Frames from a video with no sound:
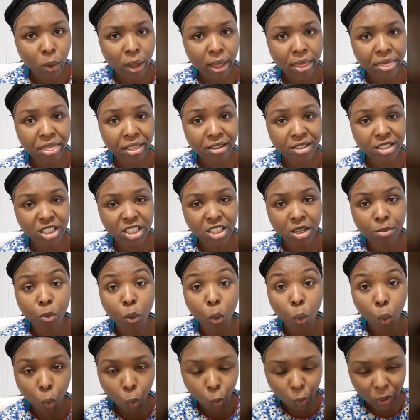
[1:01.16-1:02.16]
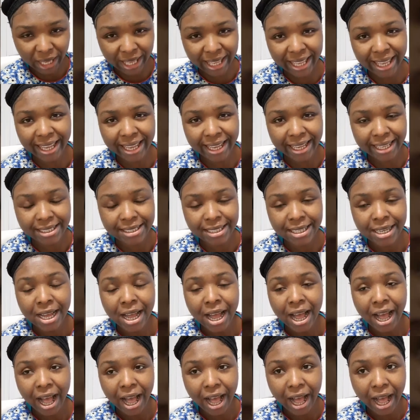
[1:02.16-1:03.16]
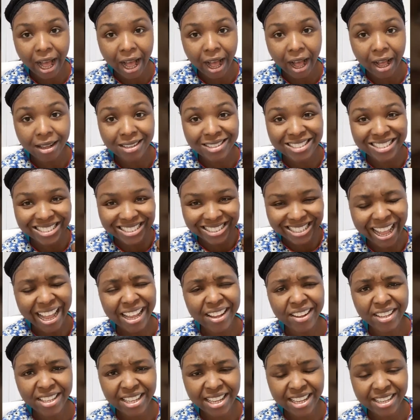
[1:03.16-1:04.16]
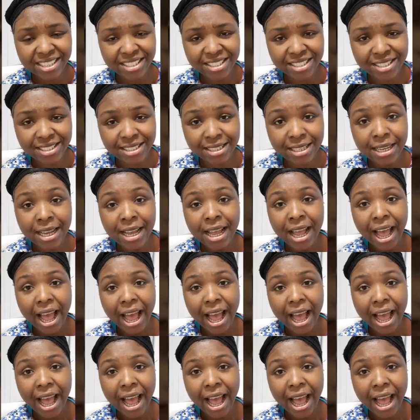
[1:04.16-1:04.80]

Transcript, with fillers: with some wicked uh, Zionists,